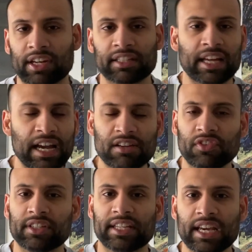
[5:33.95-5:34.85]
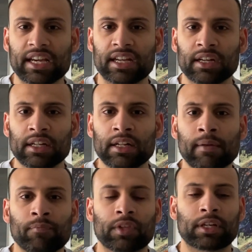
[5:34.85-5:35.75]
At the end of the day,
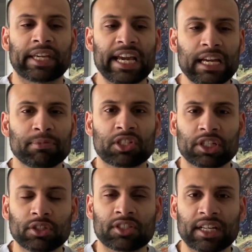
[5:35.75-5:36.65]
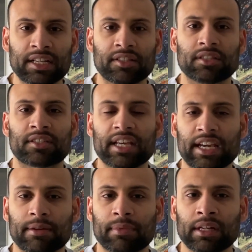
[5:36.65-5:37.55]
the game still stays the
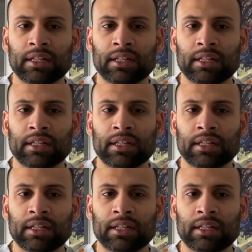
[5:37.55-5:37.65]
same.